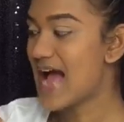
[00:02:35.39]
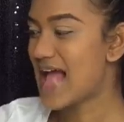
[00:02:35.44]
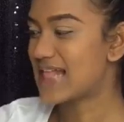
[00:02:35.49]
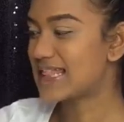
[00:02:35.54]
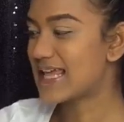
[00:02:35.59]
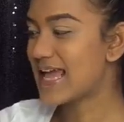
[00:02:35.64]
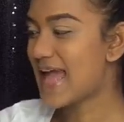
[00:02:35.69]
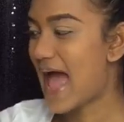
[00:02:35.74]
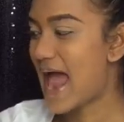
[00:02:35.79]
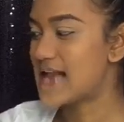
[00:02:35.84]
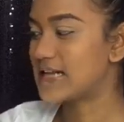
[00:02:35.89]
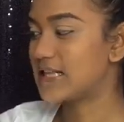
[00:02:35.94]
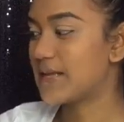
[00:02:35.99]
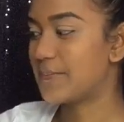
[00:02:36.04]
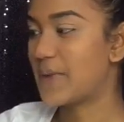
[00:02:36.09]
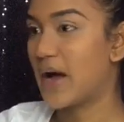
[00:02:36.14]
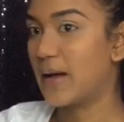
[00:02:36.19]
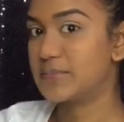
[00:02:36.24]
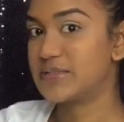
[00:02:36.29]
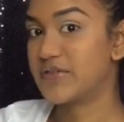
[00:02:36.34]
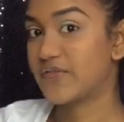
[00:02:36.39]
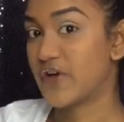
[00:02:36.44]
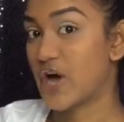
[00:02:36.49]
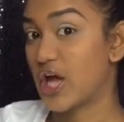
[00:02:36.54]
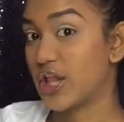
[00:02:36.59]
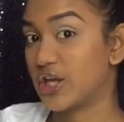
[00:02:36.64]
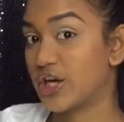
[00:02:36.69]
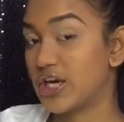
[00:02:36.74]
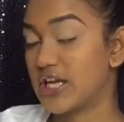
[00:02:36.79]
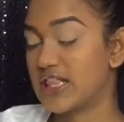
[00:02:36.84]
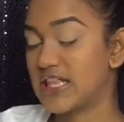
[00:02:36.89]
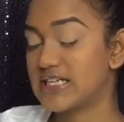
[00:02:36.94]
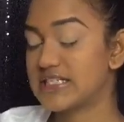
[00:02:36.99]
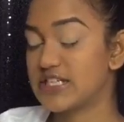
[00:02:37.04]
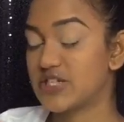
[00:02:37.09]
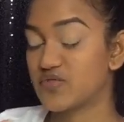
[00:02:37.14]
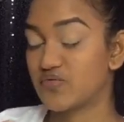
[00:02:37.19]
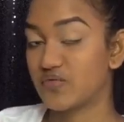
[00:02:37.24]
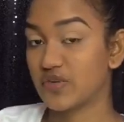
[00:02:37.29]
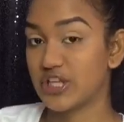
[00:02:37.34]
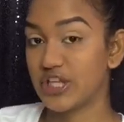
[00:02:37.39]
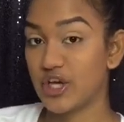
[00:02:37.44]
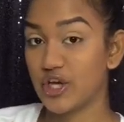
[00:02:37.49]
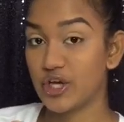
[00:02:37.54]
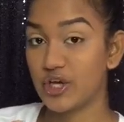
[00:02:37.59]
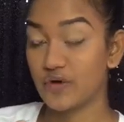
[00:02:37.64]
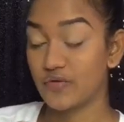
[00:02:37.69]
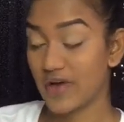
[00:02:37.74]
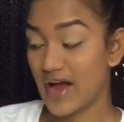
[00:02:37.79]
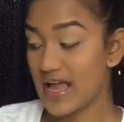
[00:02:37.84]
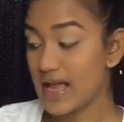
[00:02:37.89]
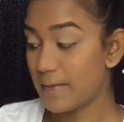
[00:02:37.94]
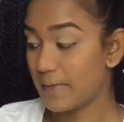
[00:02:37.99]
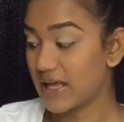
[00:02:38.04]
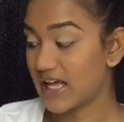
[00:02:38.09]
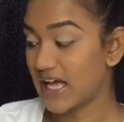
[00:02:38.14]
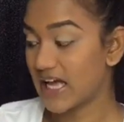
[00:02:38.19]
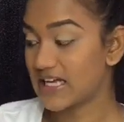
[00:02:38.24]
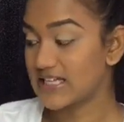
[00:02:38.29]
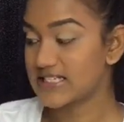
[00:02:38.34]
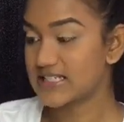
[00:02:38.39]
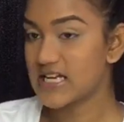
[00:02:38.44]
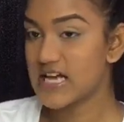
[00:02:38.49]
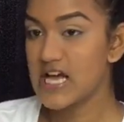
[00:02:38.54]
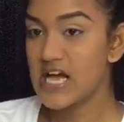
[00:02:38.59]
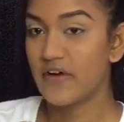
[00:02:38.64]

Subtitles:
I think adding the pops of color in this is really great because